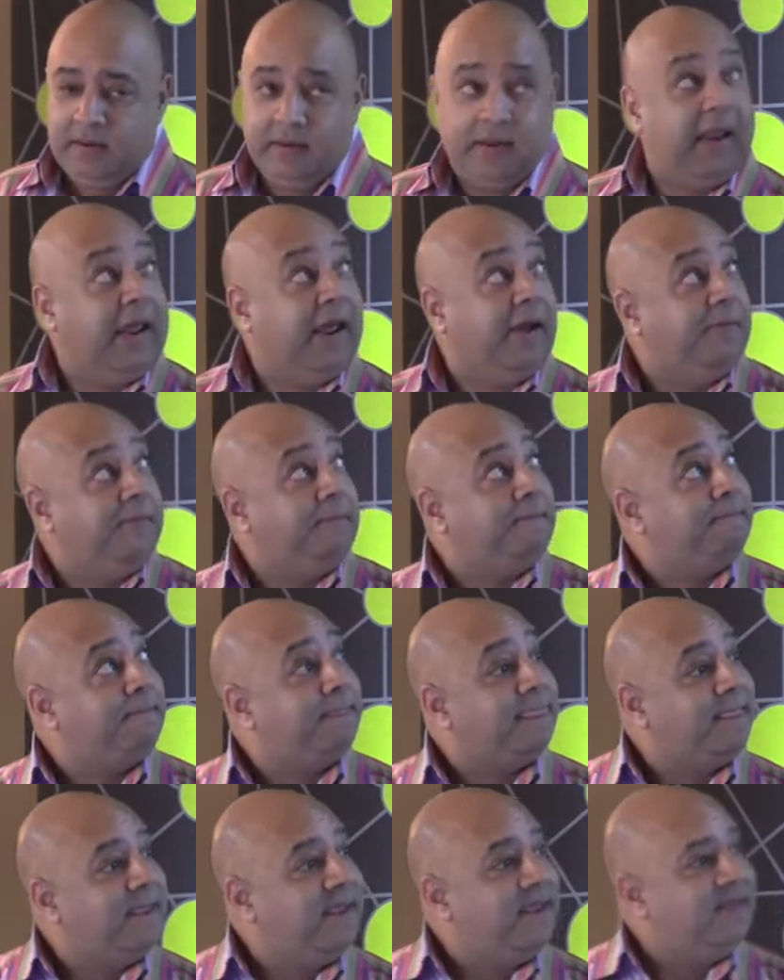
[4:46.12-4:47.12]
Now,
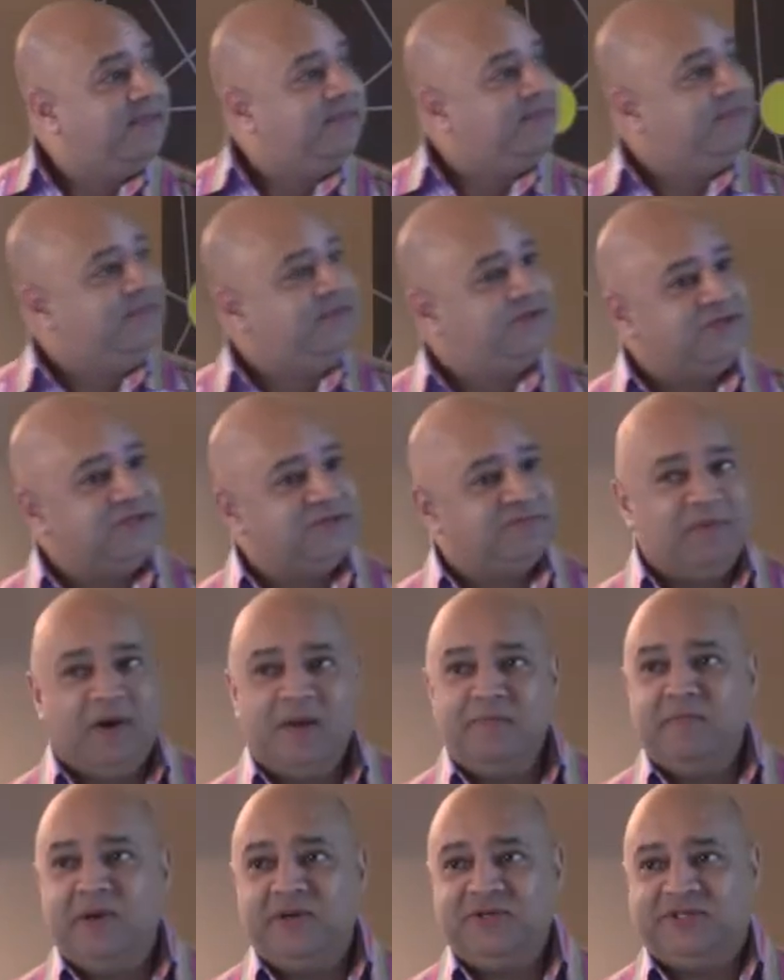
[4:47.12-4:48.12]
this is my
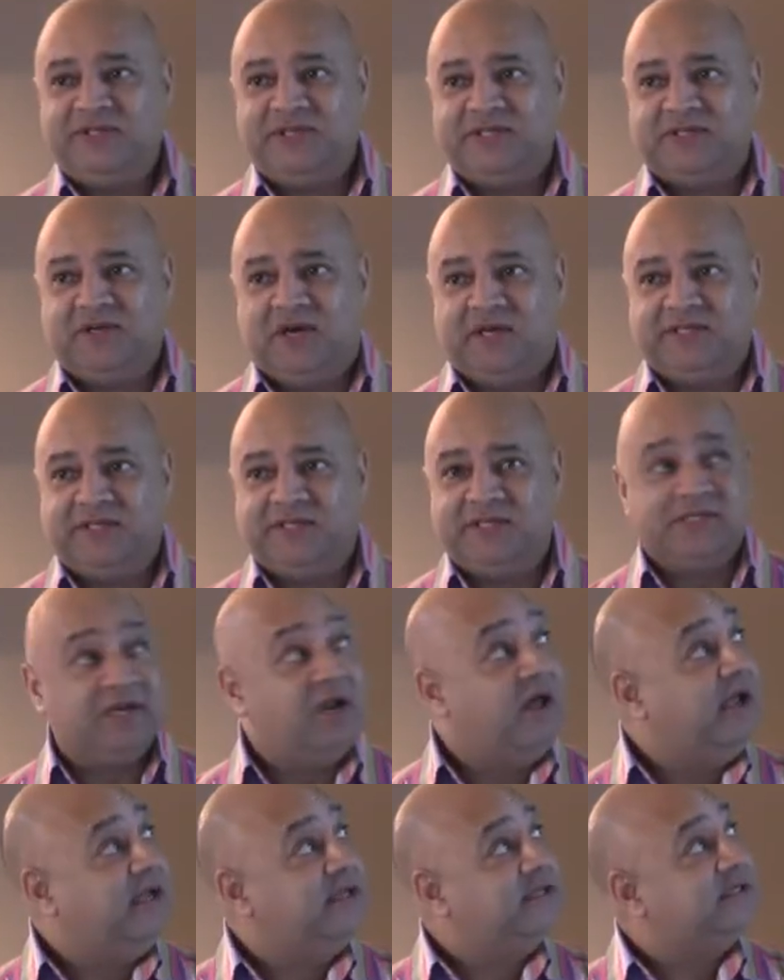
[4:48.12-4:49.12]
most exciting
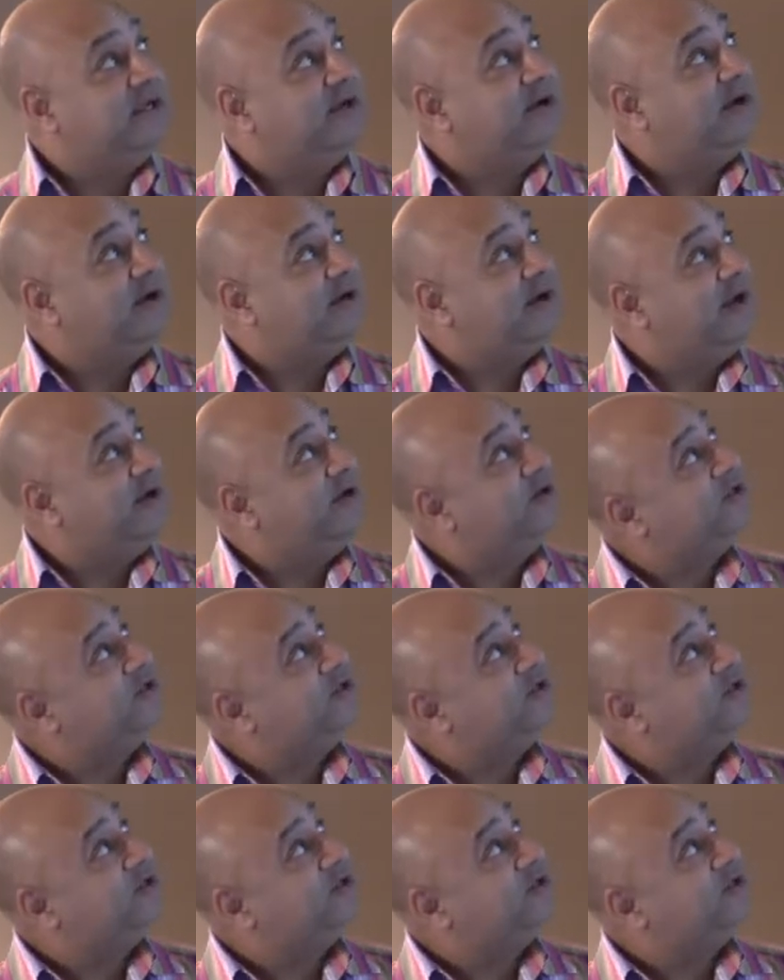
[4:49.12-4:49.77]
slide, so I'd like you